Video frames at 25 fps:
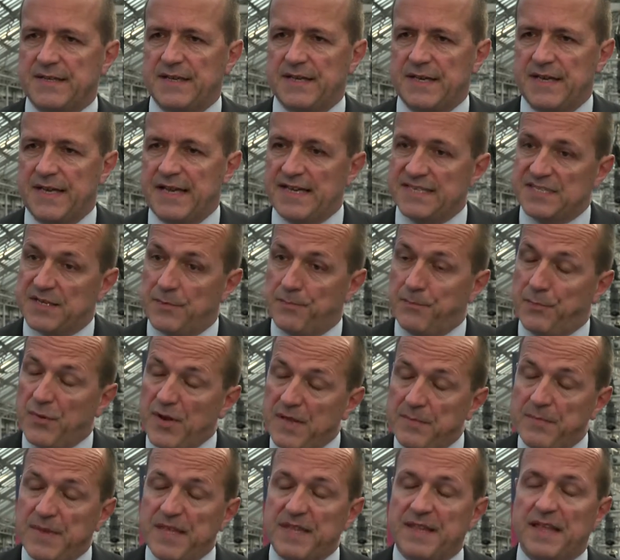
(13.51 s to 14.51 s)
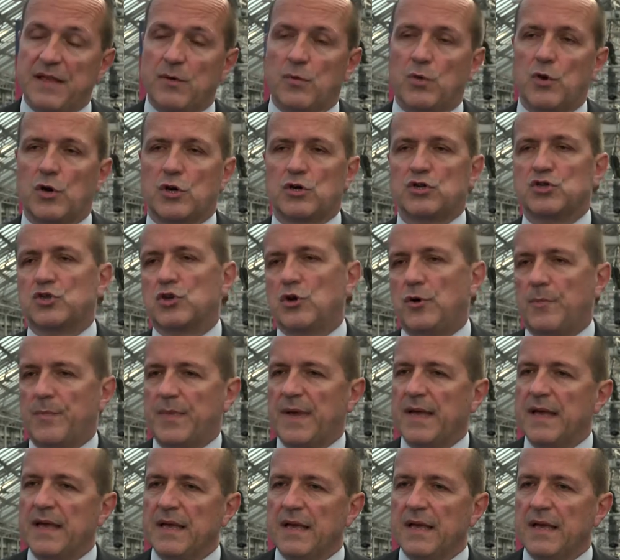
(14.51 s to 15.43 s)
as a pre-meeting workshop